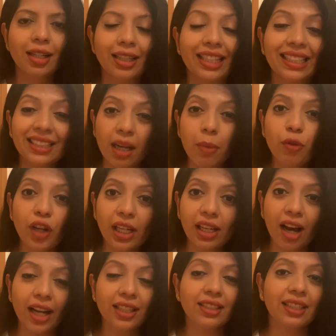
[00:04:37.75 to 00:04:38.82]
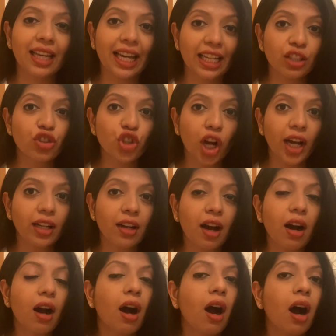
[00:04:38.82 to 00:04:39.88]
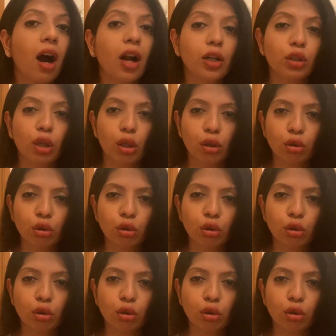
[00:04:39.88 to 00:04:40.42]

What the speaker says: The subway lines in China are